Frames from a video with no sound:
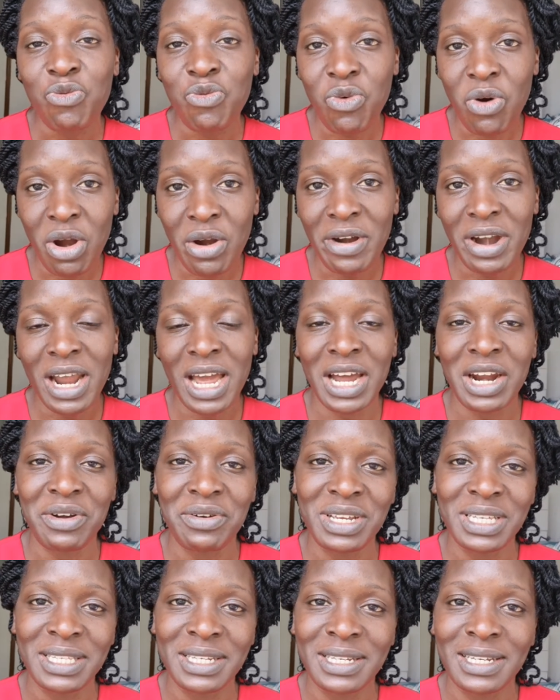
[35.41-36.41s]
for a
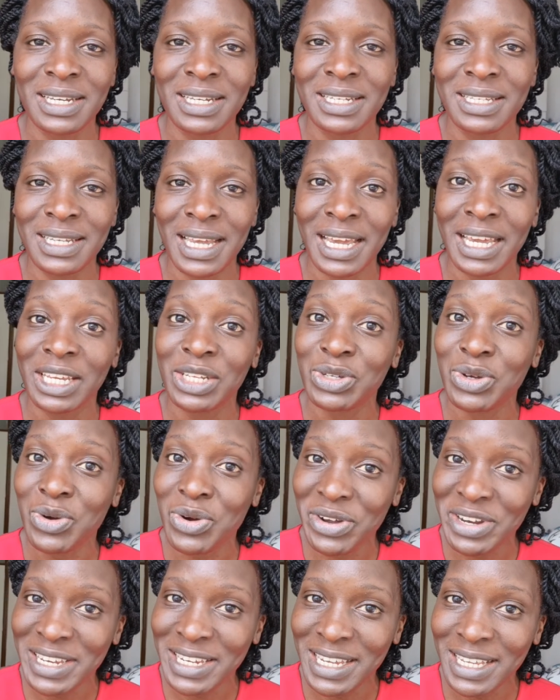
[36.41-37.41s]
christian target
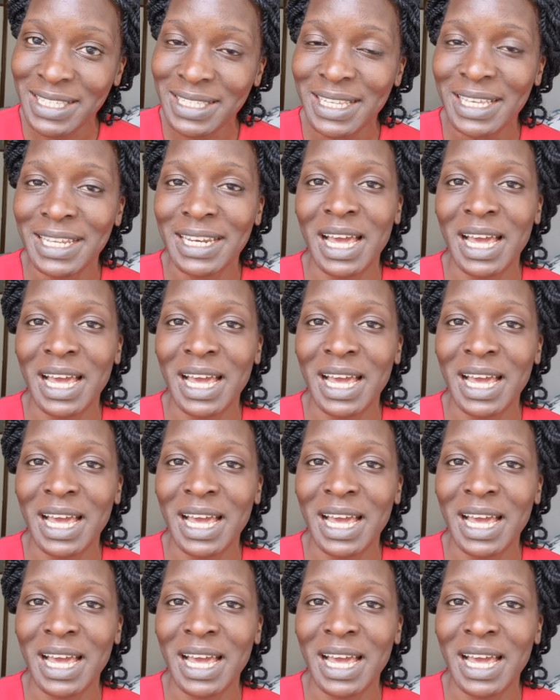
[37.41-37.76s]
audience